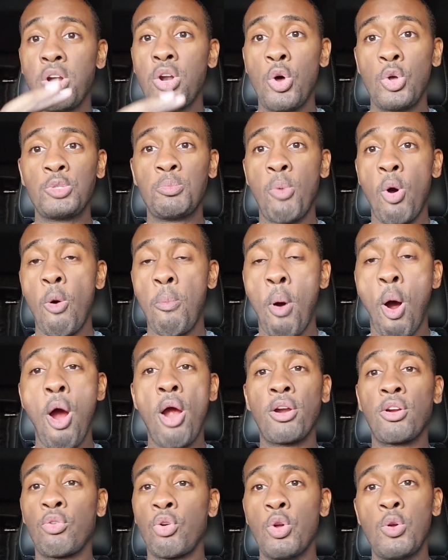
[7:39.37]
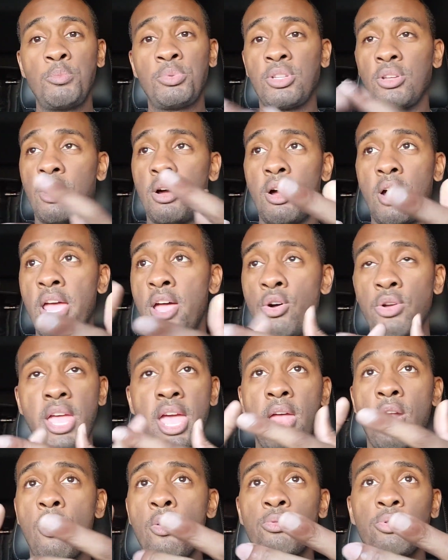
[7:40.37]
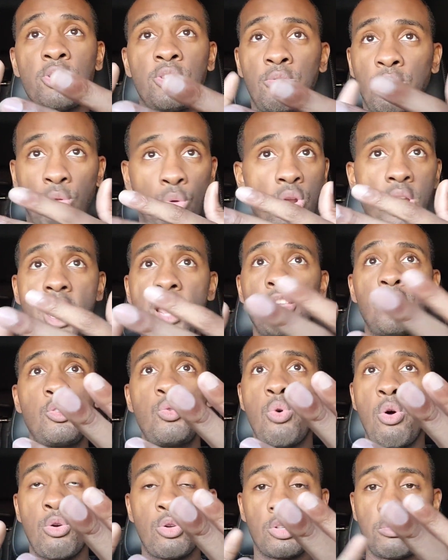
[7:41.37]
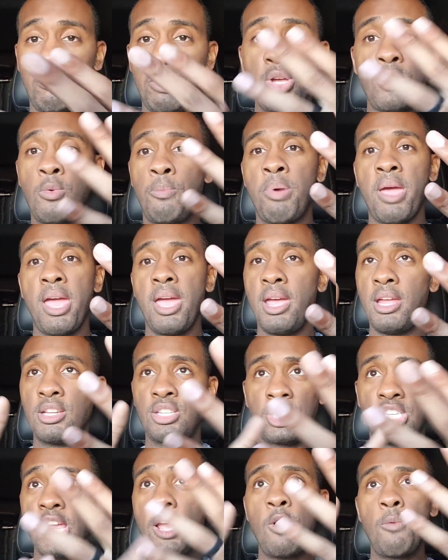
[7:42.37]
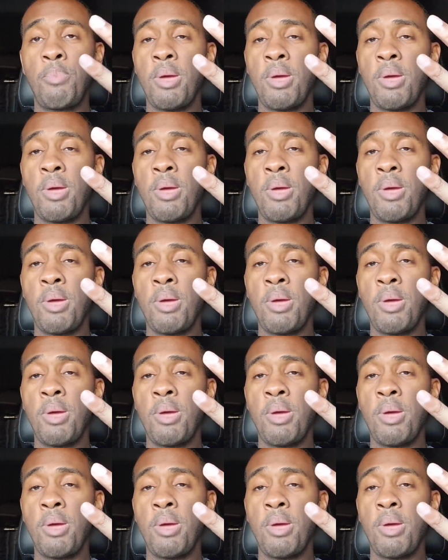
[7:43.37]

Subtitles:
of those Mopar groups, Hellcat owners, 392 owners, build page, sale